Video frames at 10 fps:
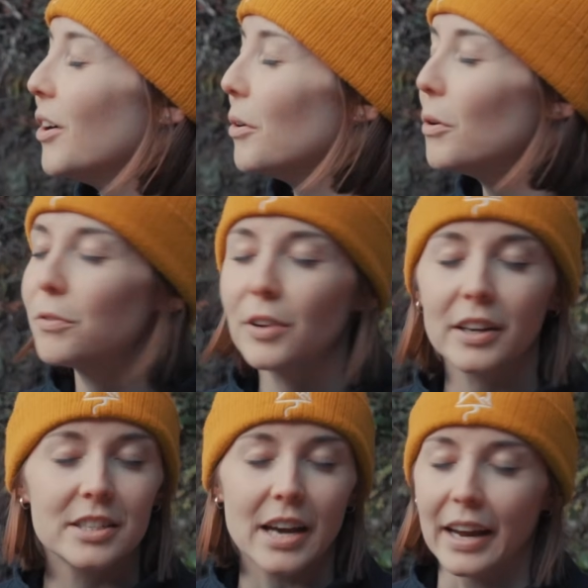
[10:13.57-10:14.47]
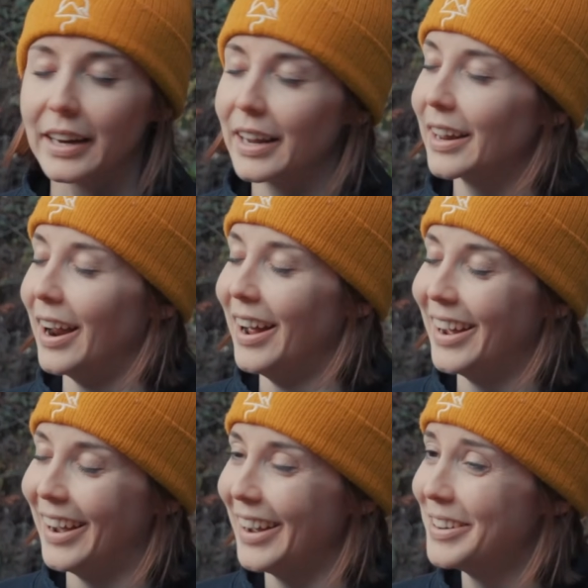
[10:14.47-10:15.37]
all fucking day.
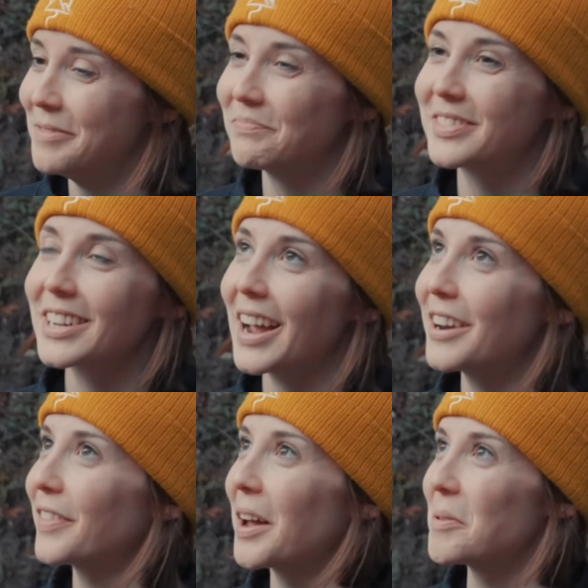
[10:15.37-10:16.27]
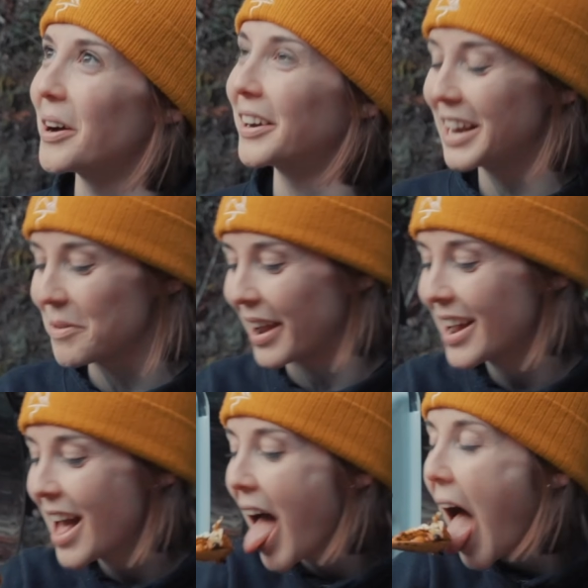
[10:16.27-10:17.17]
I'm tired of that word. Anyway,
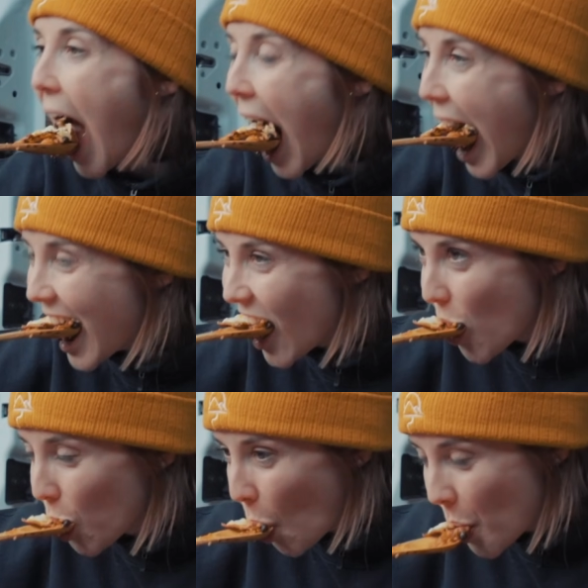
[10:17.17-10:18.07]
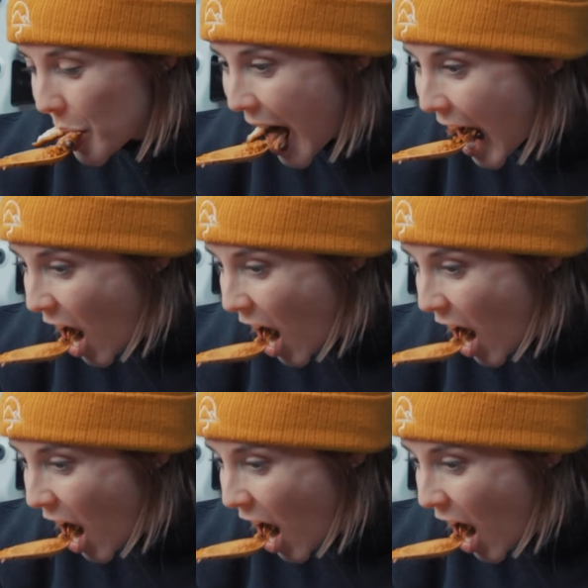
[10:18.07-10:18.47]
so when